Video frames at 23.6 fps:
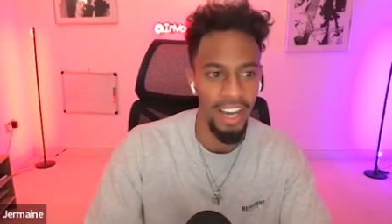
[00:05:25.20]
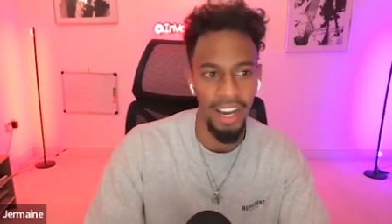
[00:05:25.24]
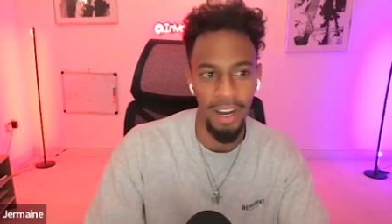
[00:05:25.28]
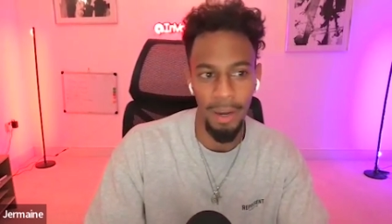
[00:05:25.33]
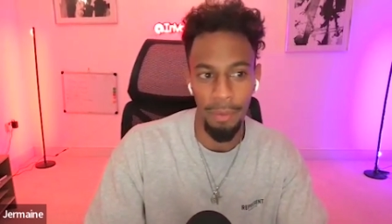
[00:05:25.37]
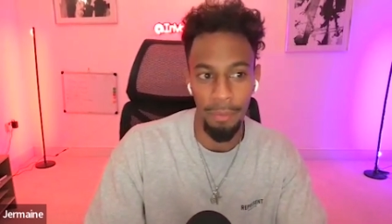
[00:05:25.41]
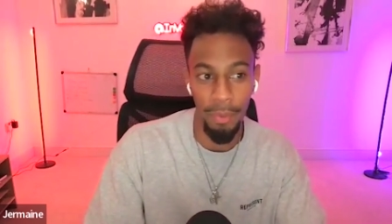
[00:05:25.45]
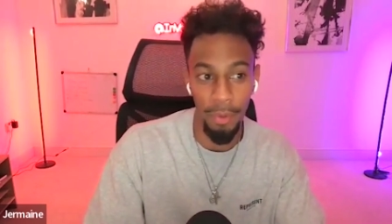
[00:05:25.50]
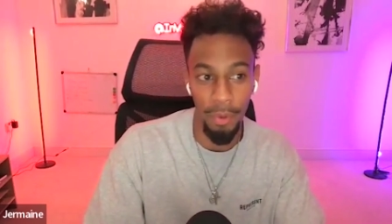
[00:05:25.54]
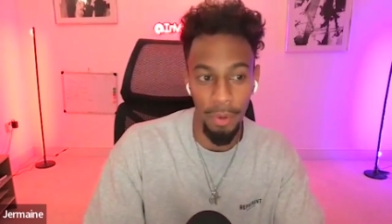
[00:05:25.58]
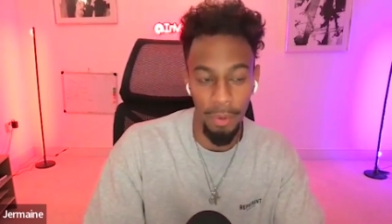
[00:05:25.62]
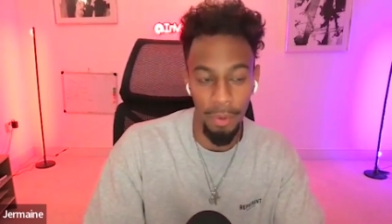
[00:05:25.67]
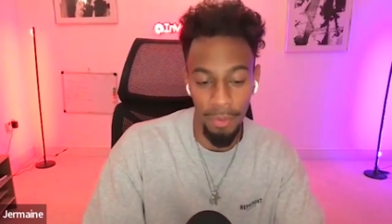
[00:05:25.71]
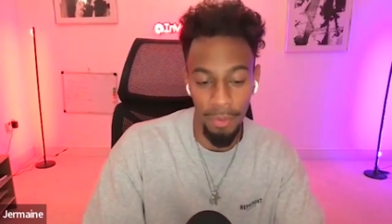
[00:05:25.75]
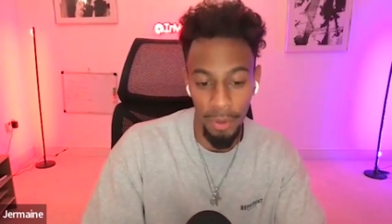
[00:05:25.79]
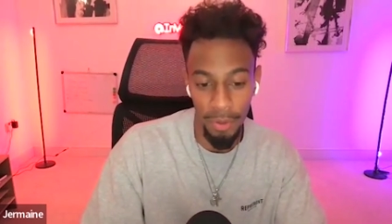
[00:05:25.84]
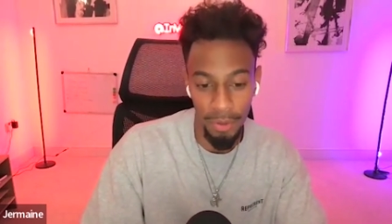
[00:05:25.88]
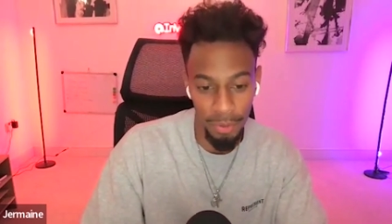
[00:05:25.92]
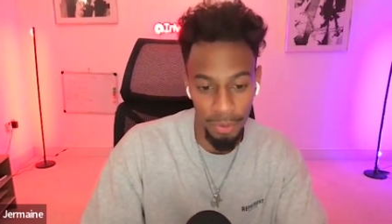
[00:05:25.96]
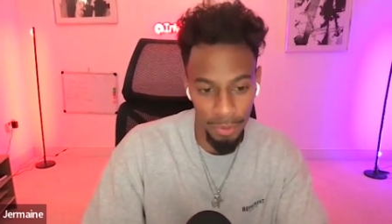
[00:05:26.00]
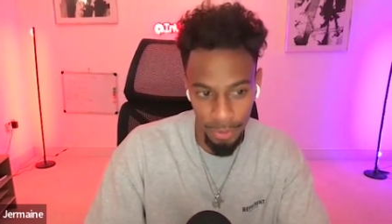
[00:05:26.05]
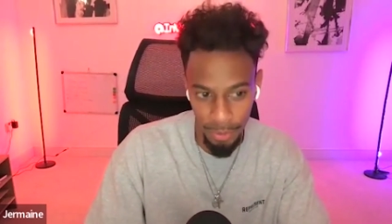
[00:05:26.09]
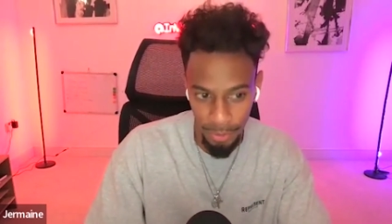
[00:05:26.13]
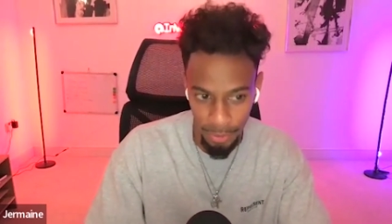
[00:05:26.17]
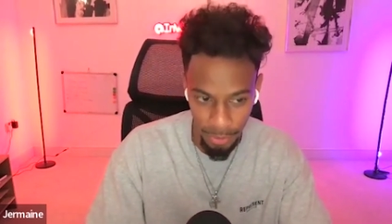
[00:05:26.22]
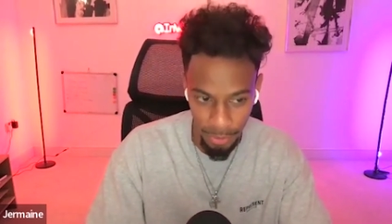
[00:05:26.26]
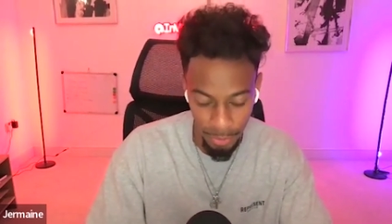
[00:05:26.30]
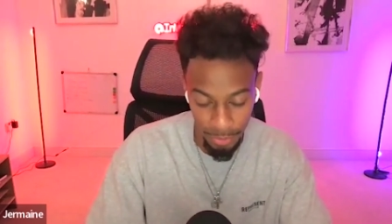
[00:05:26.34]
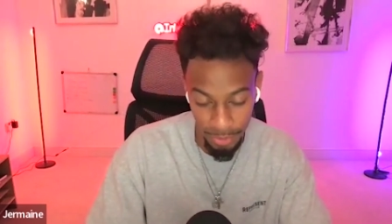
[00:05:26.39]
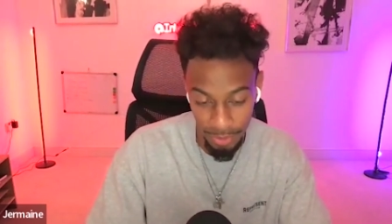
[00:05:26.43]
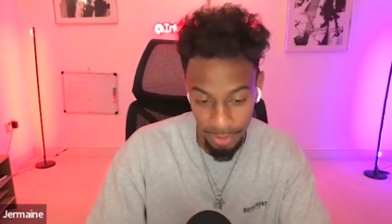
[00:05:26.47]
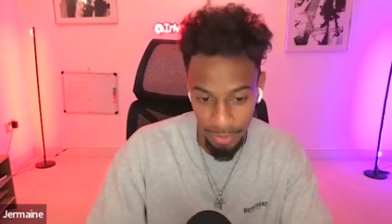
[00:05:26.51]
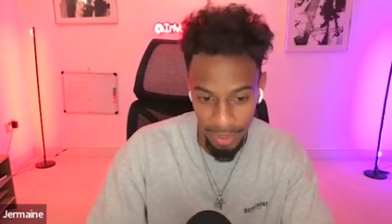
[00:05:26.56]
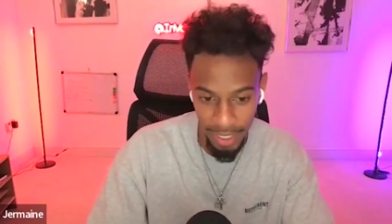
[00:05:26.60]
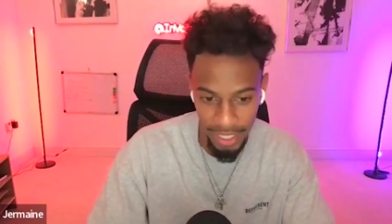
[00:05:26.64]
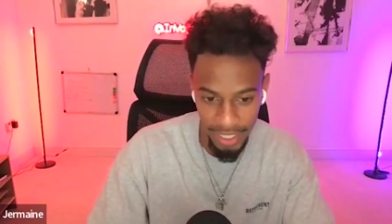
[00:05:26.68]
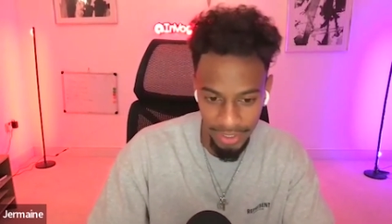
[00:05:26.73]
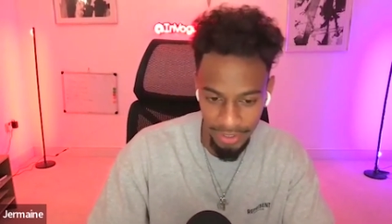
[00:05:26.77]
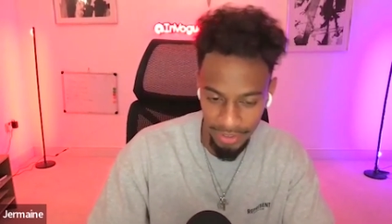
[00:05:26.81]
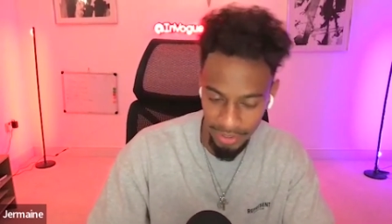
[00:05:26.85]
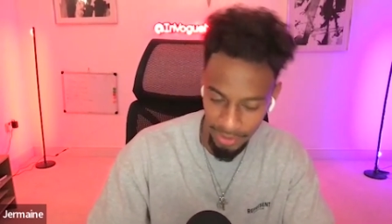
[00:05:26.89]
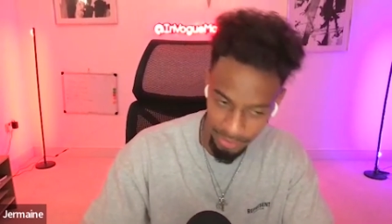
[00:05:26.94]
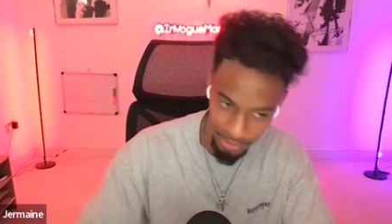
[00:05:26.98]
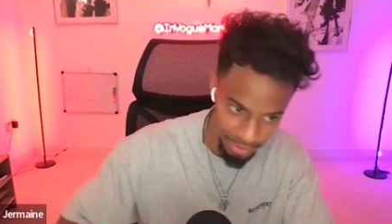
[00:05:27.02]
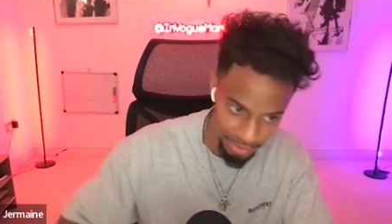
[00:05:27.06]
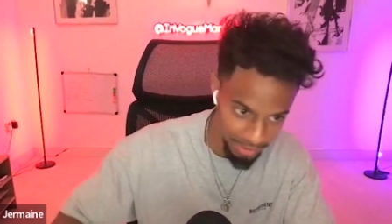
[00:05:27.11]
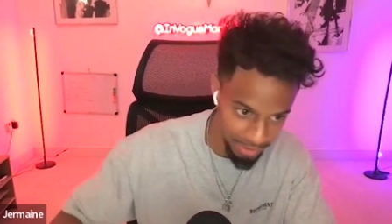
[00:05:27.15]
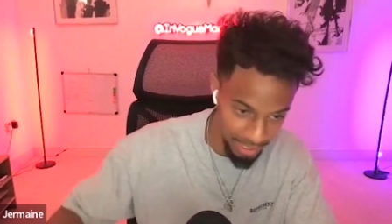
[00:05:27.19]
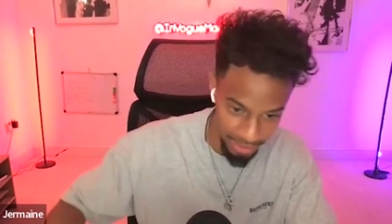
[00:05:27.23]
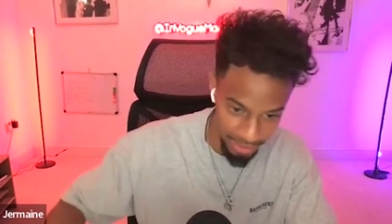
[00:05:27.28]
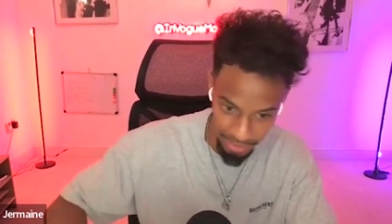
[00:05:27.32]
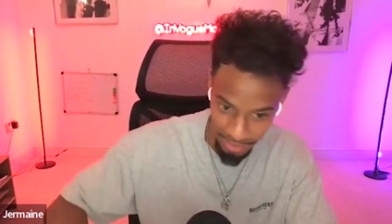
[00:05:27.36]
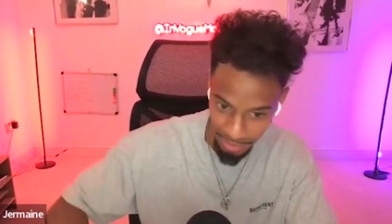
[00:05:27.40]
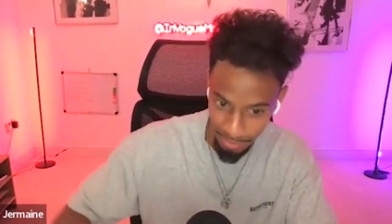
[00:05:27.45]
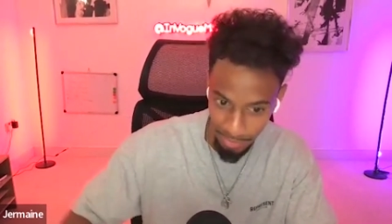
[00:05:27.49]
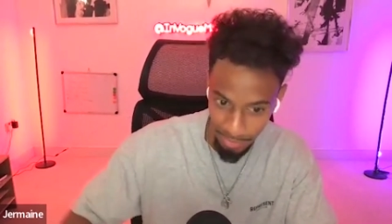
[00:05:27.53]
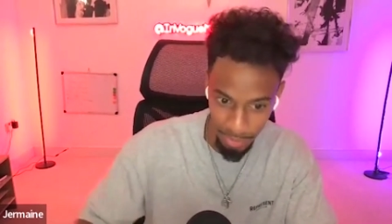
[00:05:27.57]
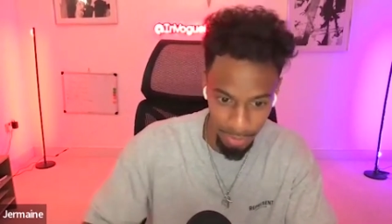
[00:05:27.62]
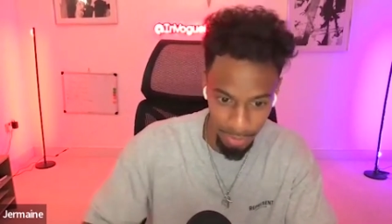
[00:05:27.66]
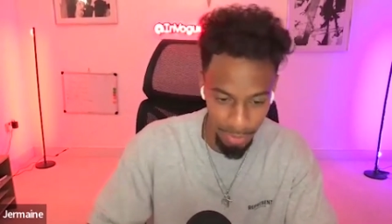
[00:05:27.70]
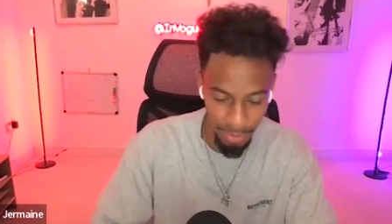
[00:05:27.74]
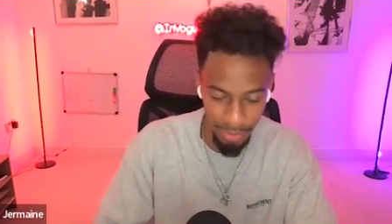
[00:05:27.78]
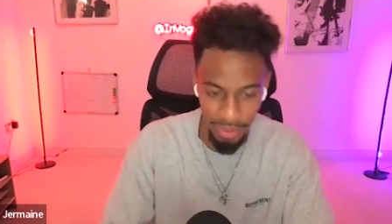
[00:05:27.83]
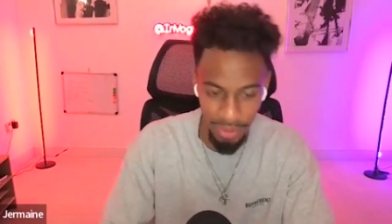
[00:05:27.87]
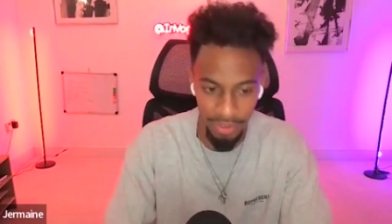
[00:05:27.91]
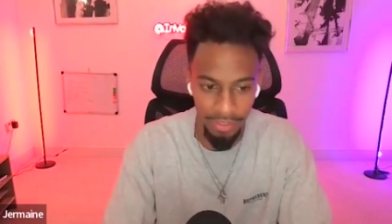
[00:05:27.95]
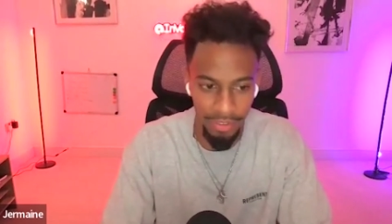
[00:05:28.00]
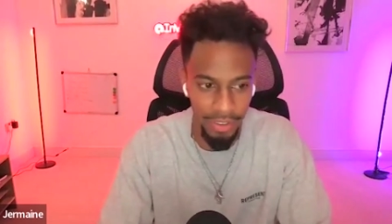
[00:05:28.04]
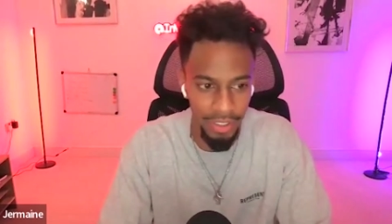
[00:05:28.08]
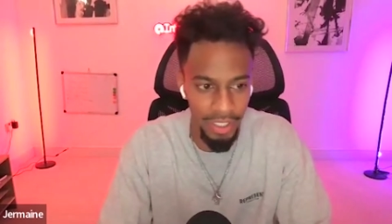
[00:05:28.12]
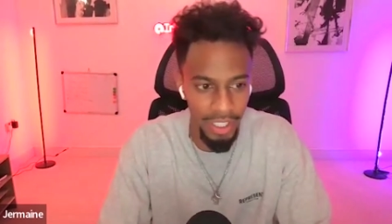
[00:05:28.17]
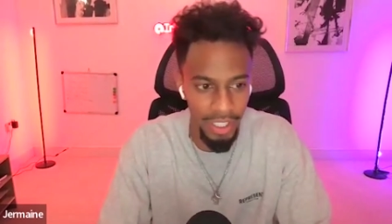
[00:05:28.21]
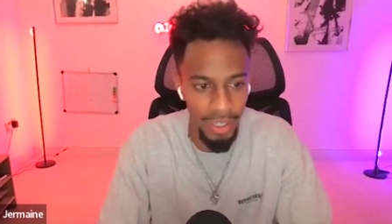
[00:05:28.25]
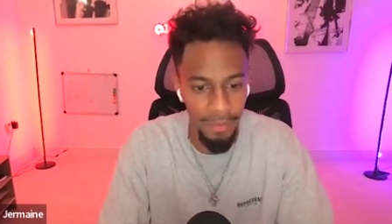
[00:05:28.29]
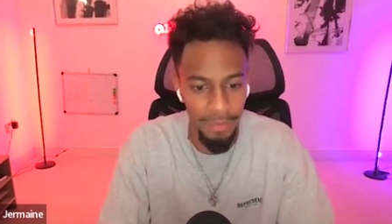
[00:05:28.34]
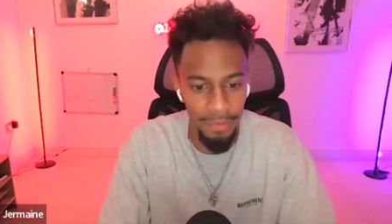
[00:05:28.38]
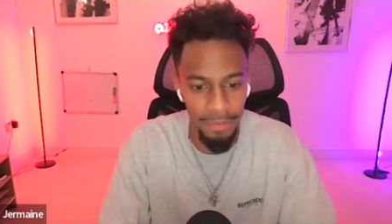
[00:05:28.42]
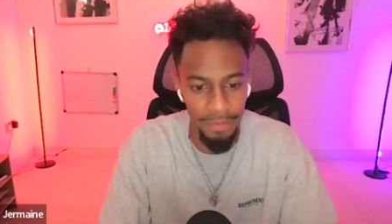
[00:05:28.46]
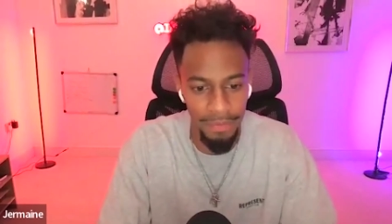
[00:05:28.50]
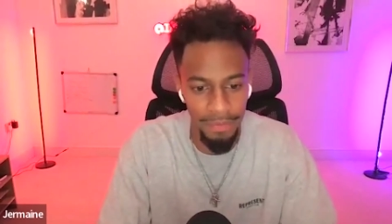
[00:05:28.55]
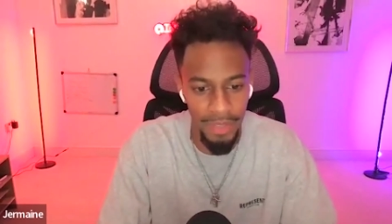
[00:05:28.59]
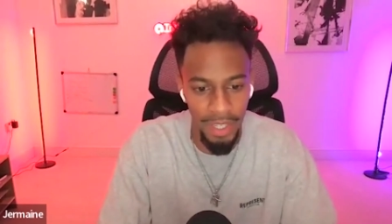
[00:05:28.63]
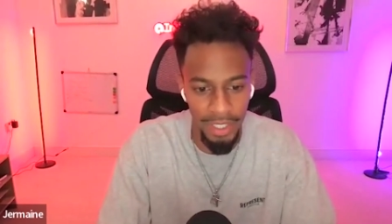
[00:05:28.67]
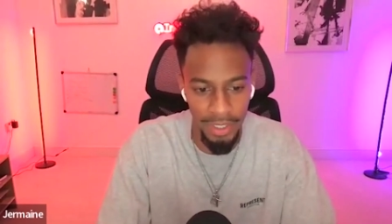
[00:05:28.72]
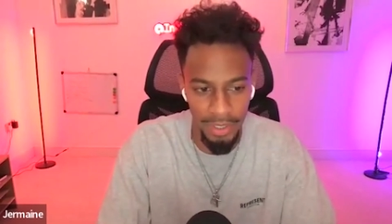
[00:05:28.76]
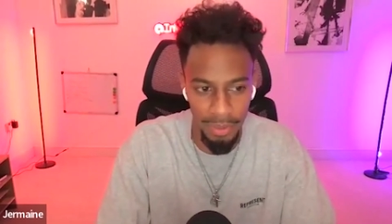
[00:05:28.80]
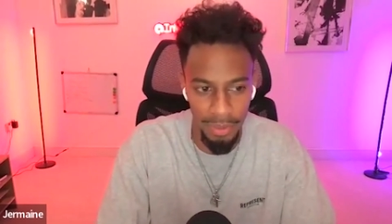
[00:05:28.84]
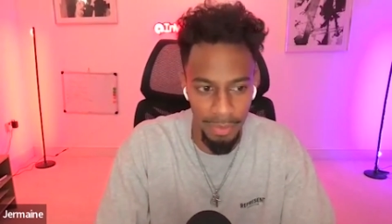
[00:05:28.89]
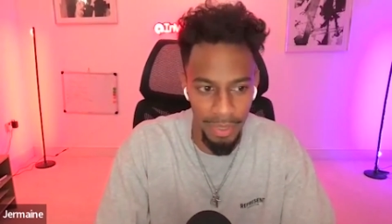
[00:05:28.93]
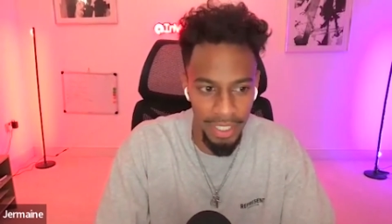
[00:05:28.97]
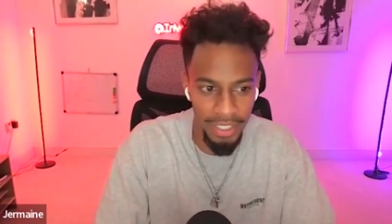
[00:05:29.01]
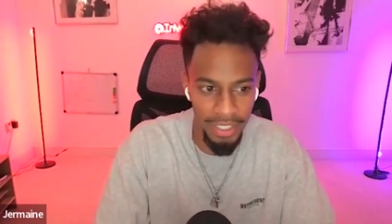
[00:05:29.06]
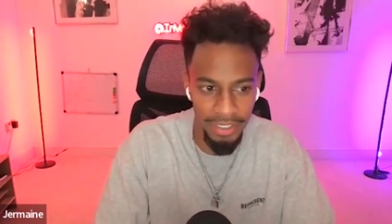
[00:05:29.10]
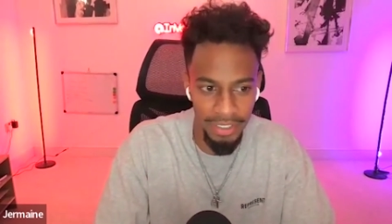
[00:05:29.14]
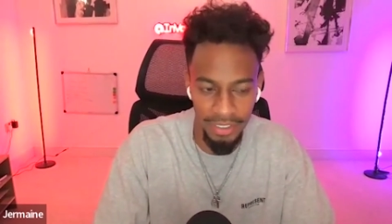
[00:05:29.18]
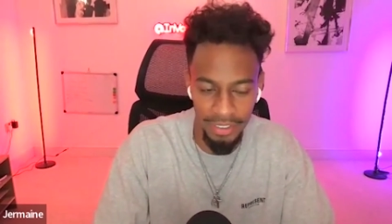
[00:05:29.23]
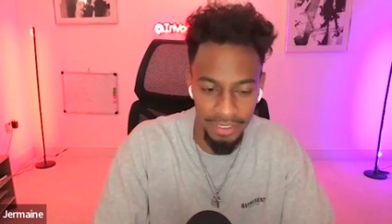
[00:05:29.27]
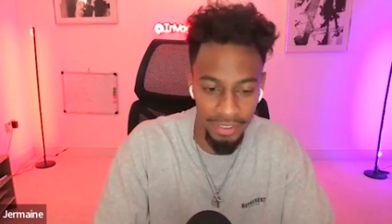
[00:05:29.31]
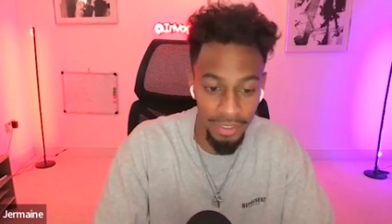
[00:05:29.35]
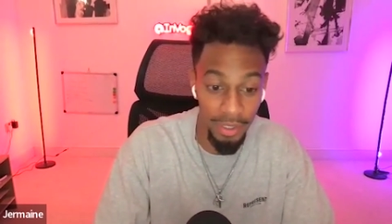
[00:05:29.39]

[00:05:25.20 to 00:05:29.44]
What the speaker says: I bought multiple Google domains. I was just testing multiple different domains.